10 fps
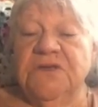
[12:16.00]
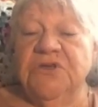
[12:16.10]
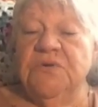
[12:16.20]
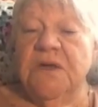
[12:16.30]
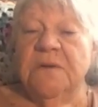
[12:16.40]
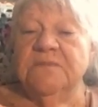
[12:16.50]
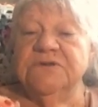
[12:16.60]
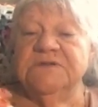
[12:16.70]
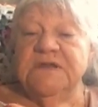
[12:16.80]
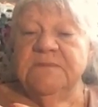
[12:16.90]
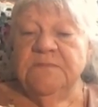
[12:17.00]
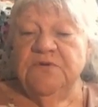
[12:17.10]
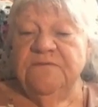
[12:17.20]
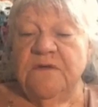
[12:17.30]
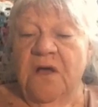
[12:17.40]
cucumbers had
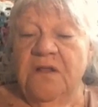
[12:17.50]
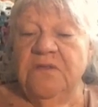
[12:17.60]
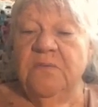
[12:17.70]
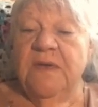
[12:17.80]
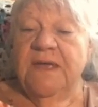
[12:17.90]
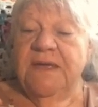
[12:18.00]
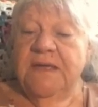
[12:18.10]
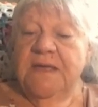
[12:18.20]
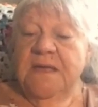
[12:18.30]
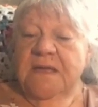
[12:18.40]
moved all the way.